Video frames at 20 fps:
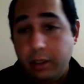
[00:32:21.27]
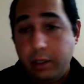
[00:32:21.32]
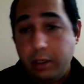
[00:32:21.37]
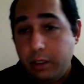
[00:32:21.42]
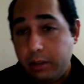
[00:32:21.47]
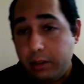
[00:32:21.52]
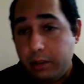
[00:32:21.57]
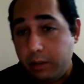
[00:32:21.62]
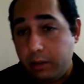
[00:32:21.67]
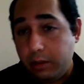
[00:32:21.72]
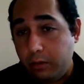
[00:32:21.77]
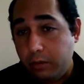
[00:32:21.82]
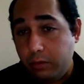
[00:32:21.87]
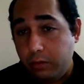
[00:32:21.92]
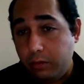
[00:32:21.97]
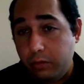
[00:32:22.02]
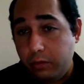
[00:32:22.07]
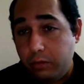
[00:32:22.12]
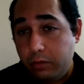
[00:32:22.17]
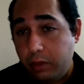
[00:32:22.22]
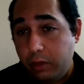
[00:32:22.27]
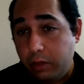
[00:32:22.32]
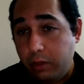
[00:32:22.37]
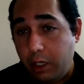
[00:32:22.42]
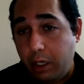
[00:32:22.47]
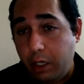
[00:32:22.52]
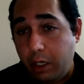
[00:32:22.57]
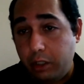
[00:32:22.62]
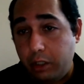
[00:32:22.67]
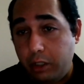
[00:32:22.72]
So
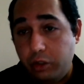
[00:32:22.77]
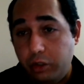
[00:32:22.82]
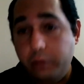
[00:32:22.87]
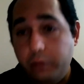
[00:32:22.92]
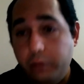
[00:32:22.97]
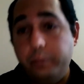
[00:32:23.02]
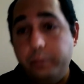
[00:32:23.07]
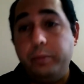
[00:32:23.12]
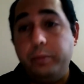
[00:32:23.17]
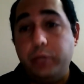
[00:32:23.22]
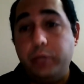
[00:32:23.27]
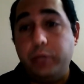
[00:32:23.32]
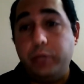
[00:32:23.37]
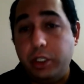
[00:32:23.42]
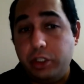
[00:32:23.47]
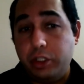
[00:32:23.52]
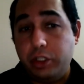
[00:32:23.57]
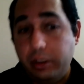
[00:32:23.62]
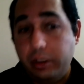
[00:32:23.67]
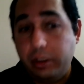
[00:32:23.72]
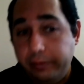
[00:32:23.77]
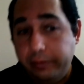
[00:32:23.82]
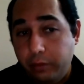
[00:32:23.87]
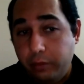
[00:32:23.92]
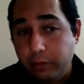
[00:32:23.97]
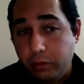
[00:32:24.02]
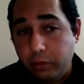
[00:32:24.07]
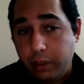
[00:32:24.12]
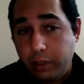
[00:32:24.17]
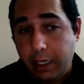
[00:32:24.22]
job potential
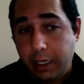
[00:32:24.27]
for